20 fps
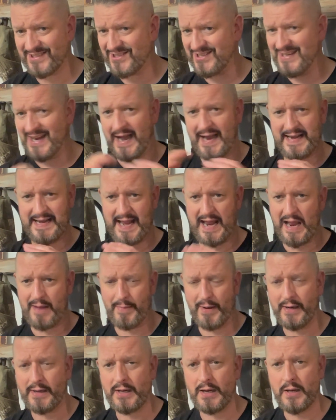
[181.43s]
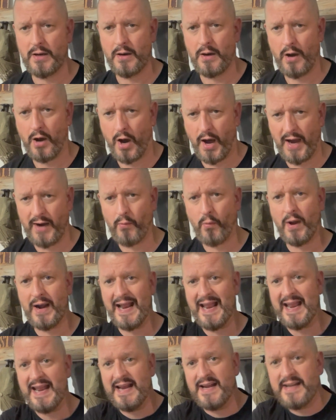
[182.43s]
dynamic, I want
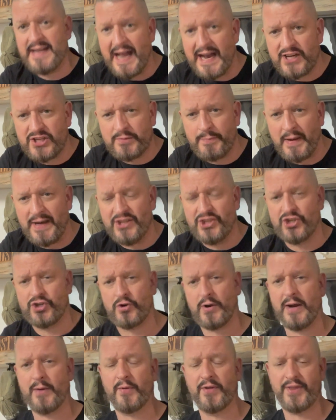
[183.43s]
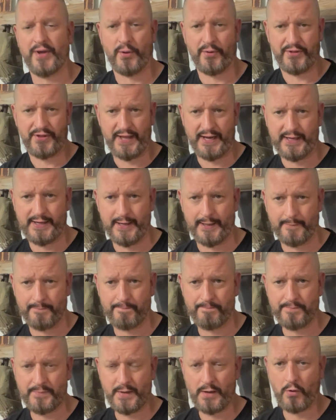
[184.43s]
to index my string without thinking,
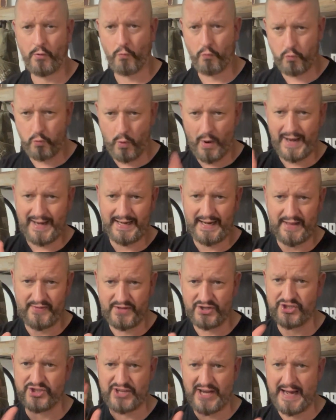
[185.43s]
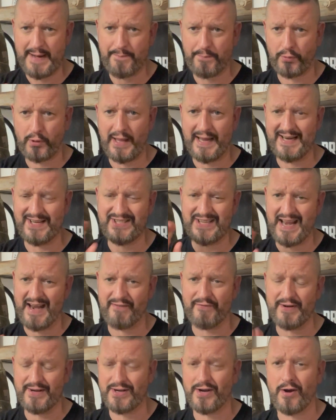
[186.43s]
right in the same place
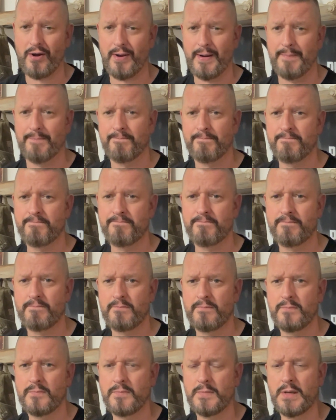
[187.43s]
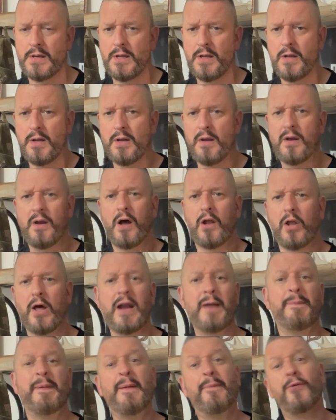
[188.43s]
every time. A lot
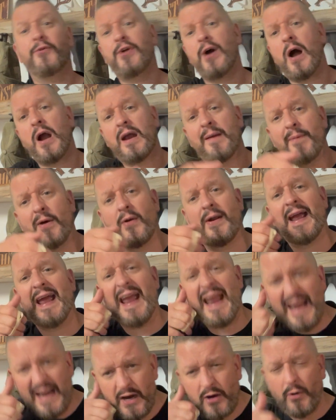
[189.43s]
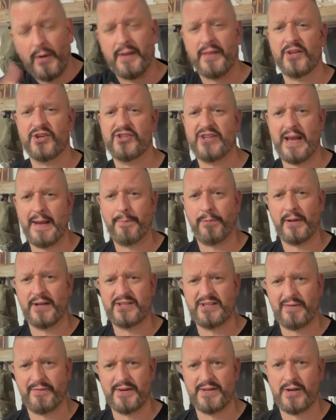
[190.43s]
of people talk about anchoring the same
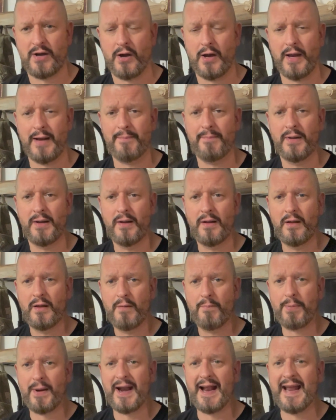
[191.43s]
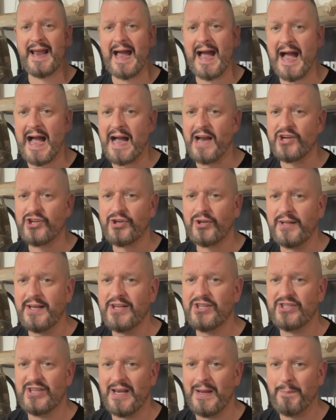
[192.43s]
place every time, but I actually
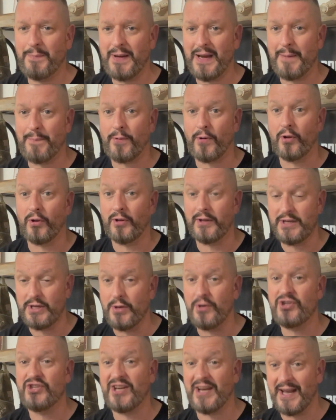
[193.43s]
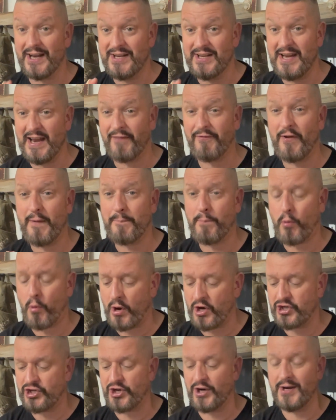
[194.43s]
see people using a different
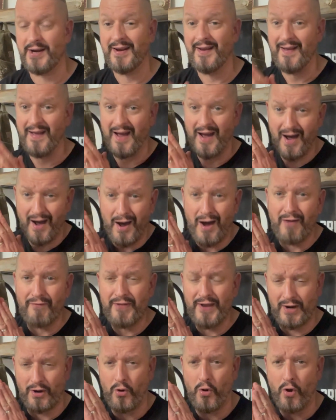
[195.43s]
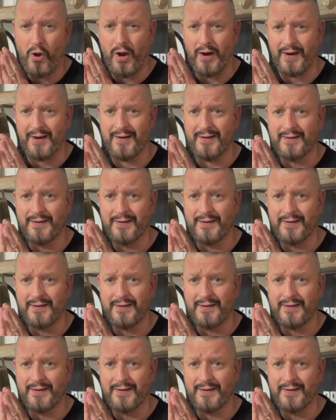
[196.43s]
portion of their hook.